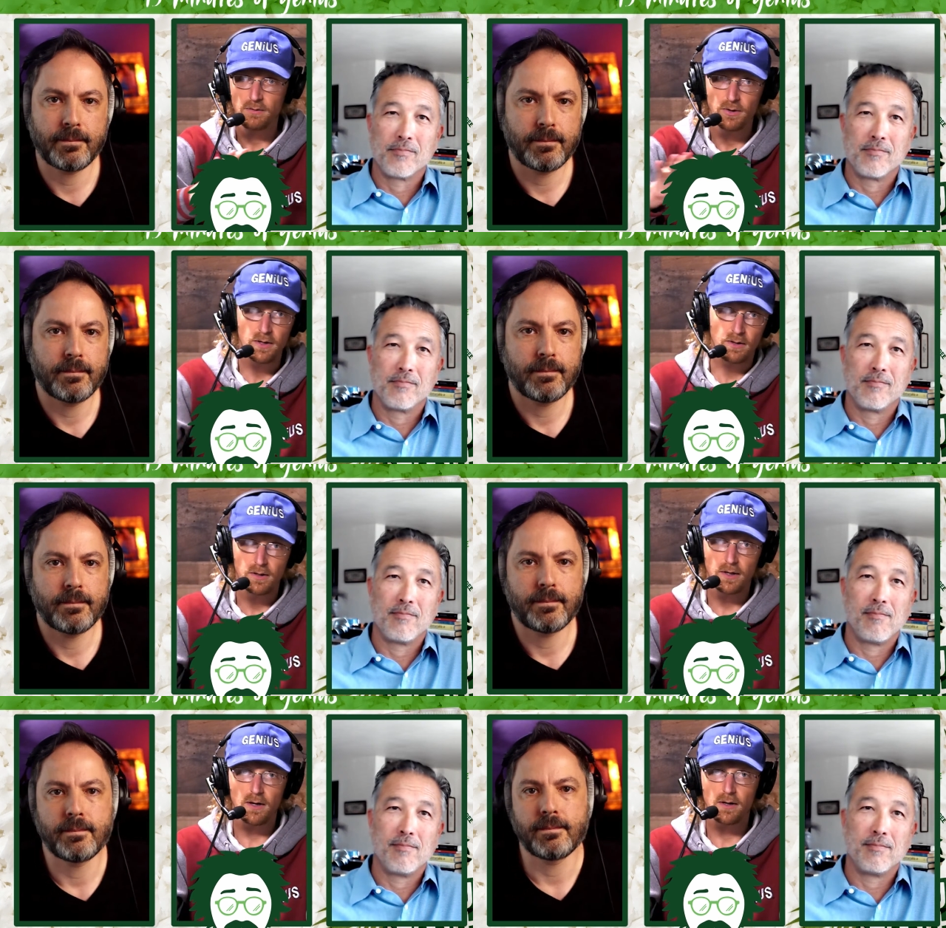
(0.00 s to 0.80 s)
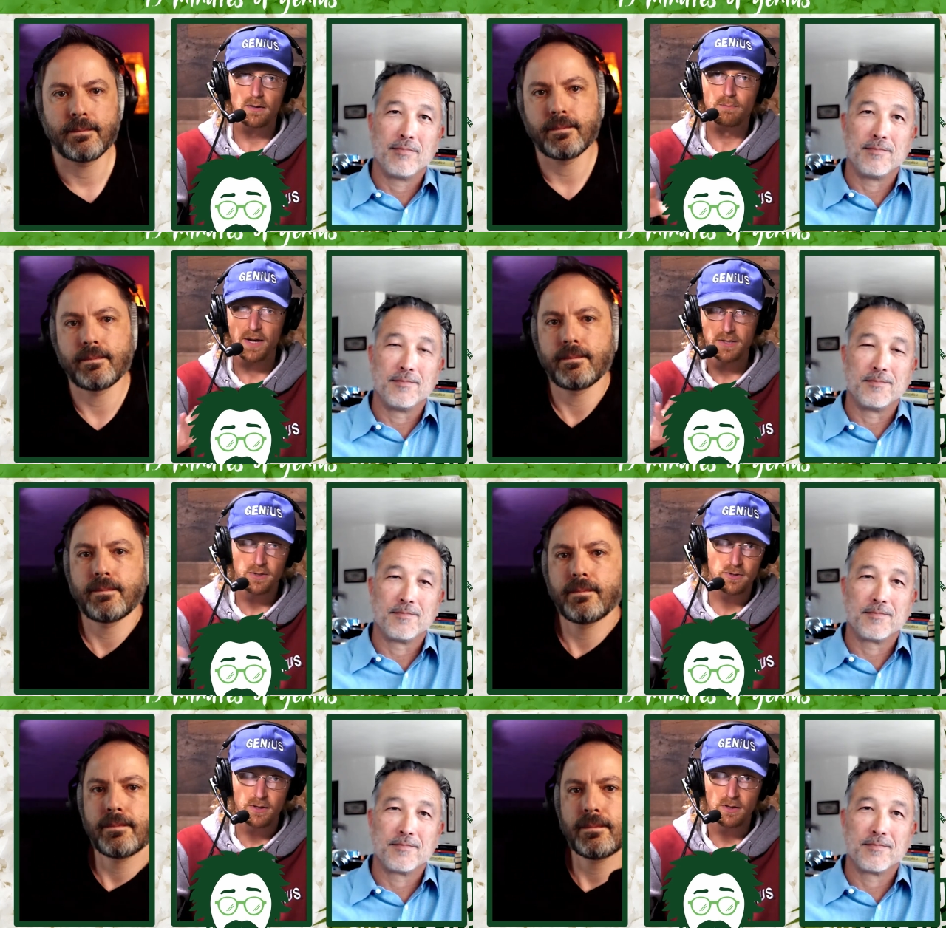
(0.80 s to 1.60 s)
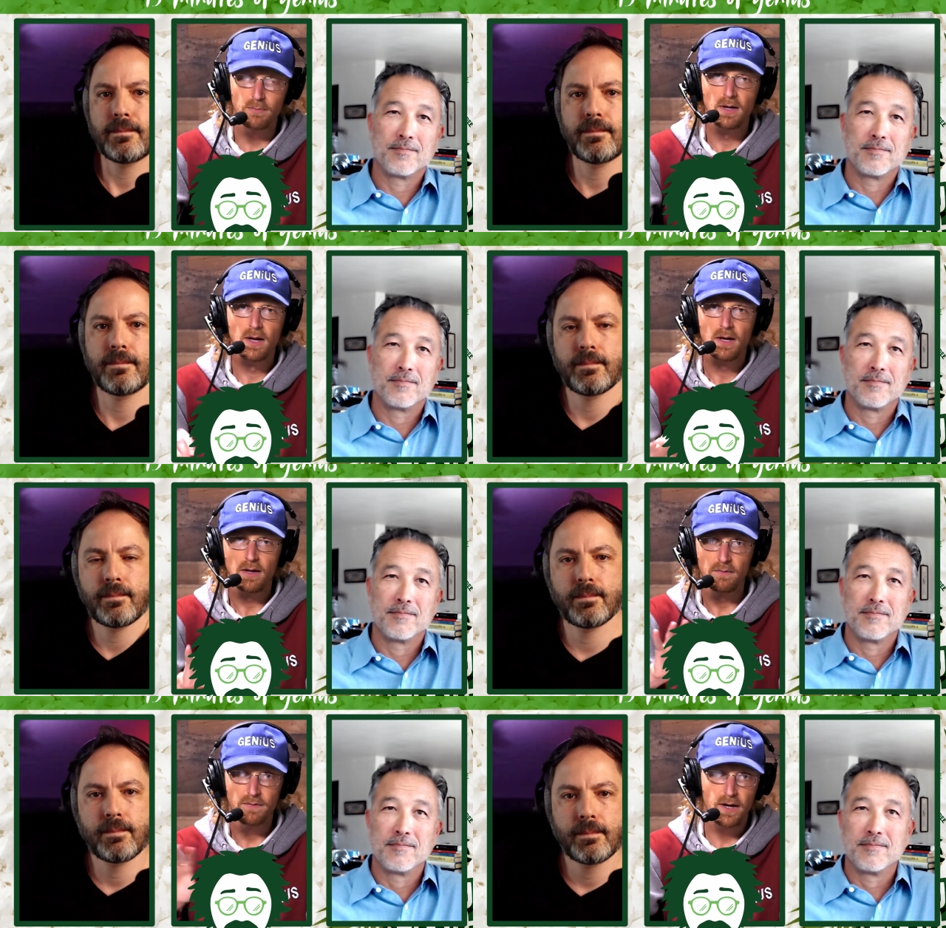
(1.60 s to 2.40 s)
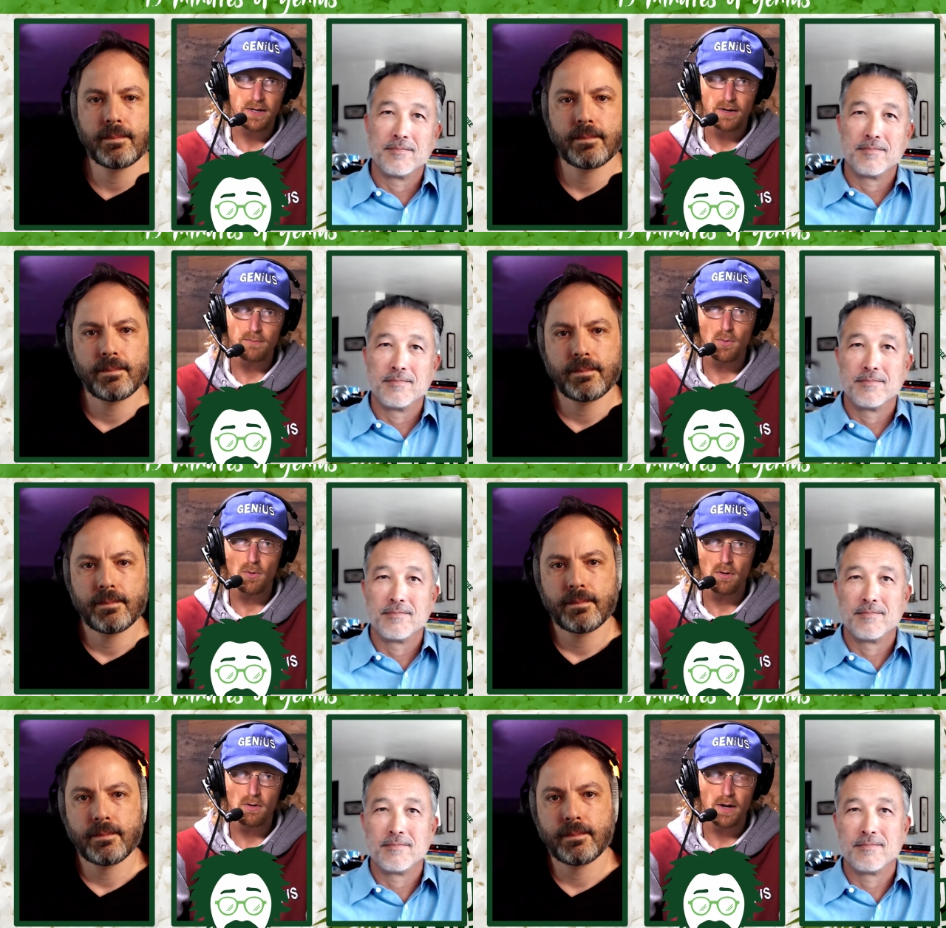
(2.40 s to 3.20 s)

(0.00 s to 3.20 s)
Speaker 1: You can click on them, message them, and find out more.